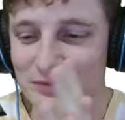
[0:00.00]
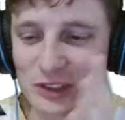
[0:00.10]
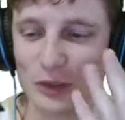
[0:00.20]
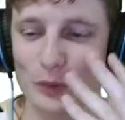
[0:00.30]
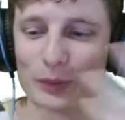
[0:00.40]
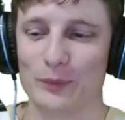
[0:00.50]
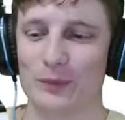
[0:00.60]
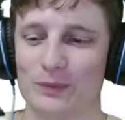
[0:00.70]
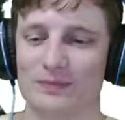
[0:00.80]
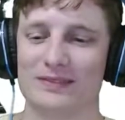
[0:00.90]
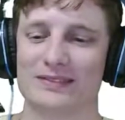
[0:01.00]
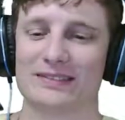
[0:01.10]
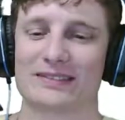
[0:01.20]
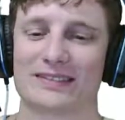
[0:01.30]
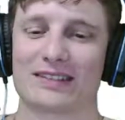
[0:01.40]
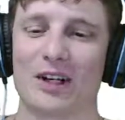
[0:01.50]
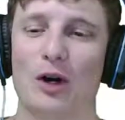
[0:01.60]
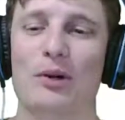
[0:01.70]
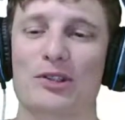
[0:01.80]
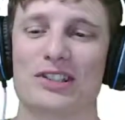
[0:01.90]
so
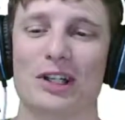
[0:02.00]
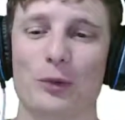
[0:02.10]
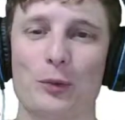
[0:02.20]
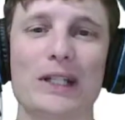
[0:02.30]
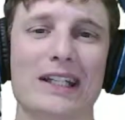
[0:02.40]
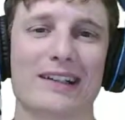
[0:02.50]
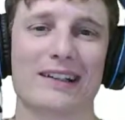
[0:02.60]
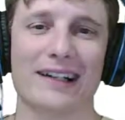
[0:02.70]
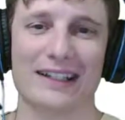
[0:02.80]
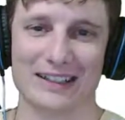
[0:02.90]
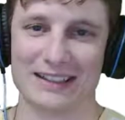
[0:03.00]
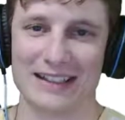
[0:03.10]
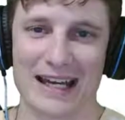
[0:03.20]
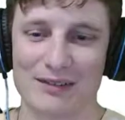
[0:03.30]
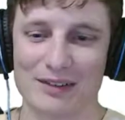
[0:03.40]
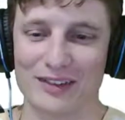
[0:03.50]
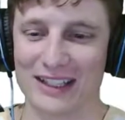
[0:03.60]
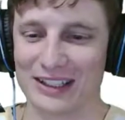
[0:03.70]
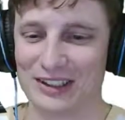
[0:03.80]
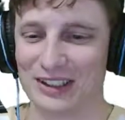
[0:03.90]
almost in a week I could have everything
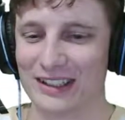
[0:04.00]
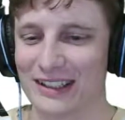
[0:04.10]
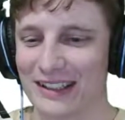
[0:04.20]
done.